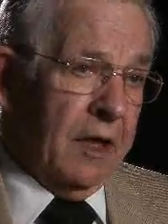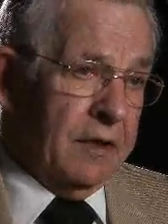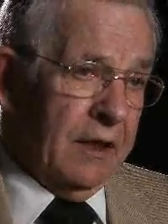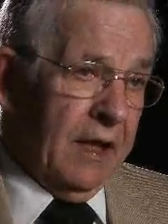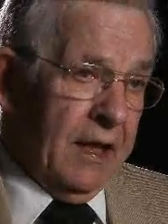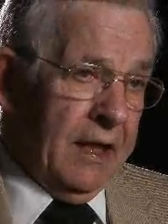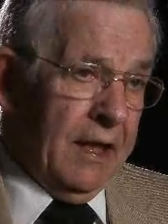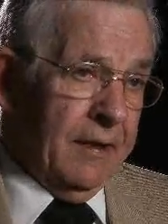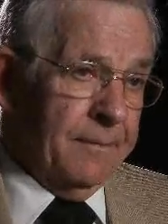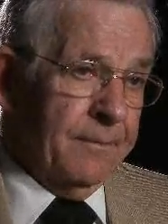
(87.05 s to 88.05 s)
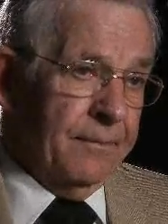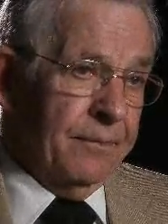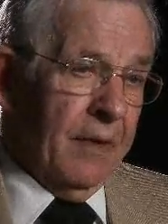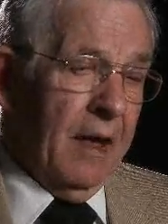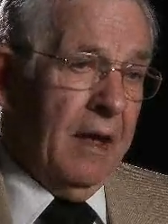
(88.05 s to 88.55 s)
to get in.
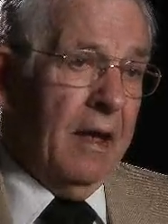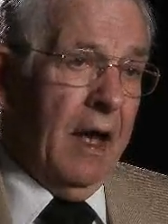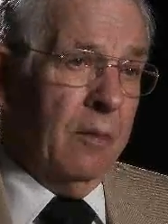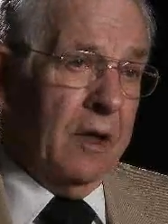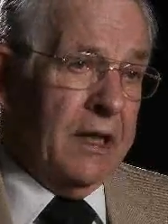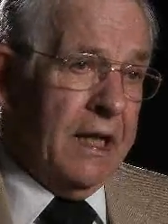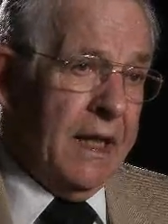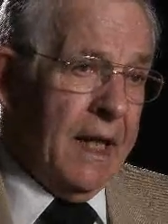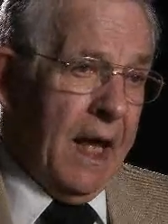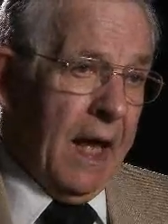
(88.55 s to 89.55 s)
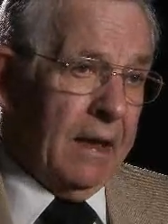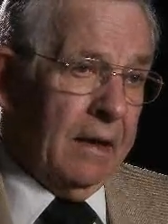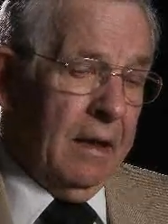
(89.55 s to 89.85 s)
And we did that.